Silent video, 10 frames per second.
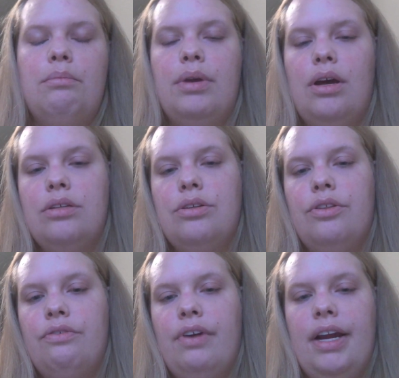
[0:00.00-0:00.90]
but also
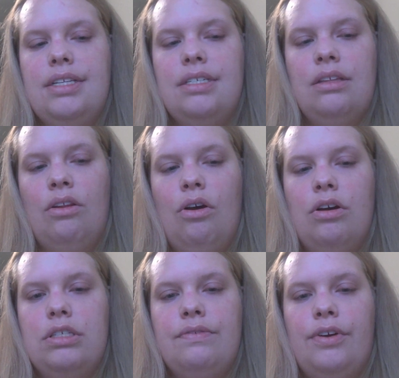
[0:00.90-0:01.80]
the rights and
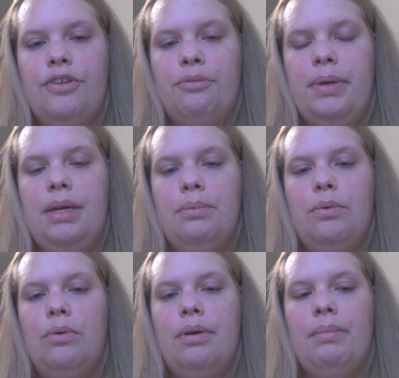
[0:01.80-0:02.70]
laws for other
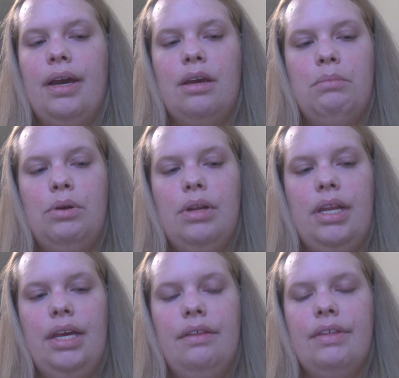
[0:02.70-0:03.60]
people in my
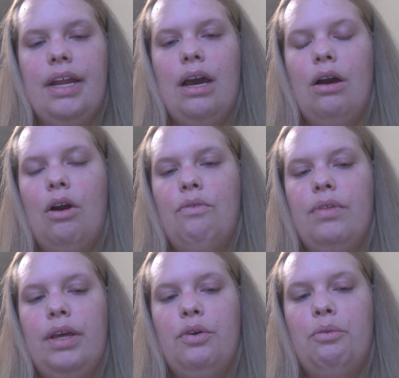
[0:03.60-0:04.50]
community that I
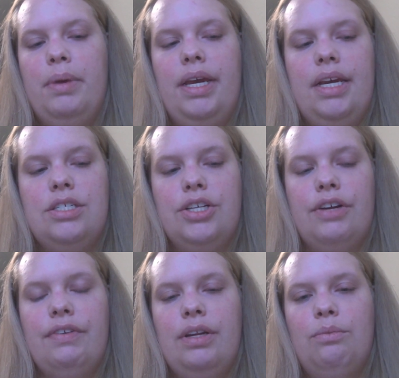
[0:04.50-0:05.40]
hopefully will be
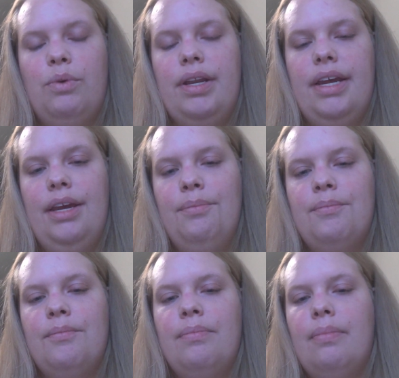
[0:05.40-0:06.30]
serving one day.
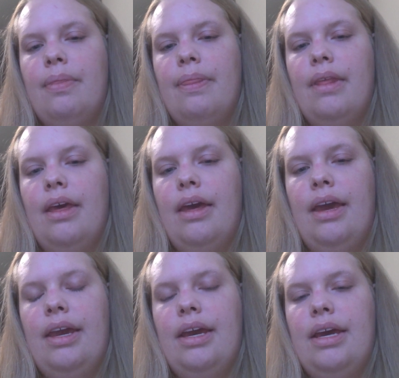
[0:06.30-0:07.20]

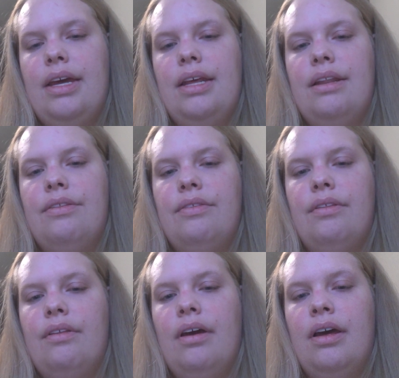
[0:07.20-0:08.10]
And
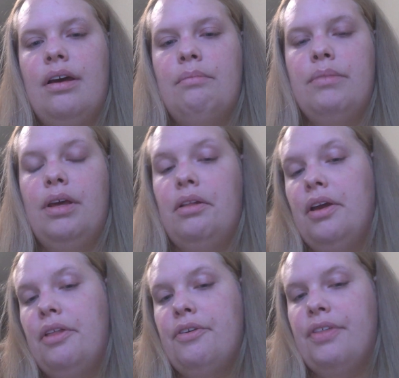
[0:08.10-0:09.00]
um, the only
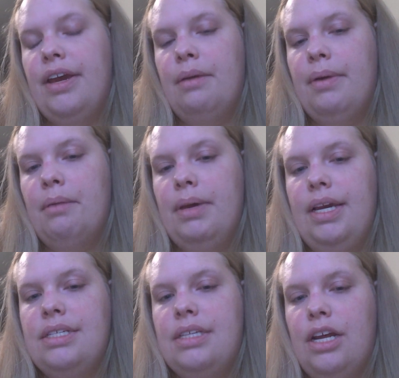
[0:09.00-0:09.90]
other thing about
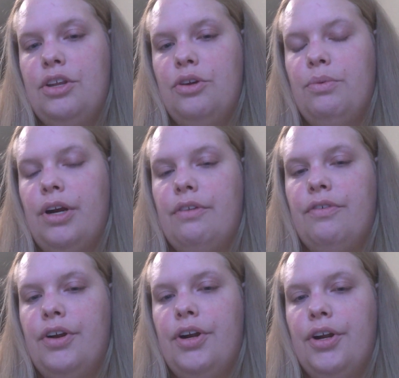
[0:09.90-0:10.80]
me is that I do work
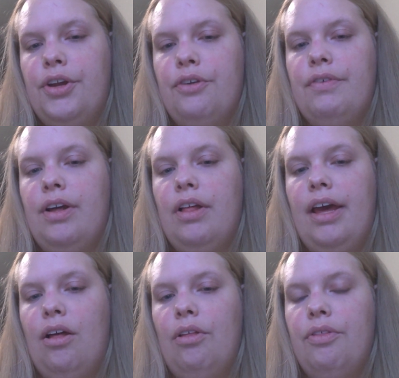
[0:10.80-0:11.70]
for U of L
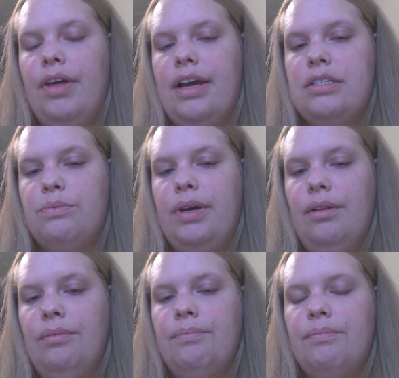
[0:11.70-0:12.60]
Health as
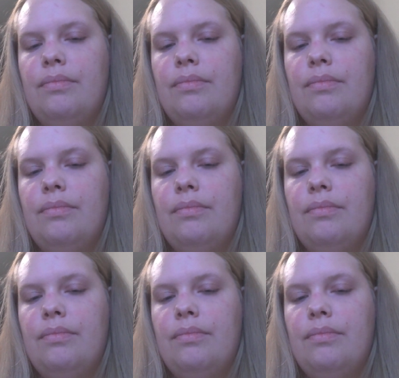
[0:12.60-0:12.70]
well.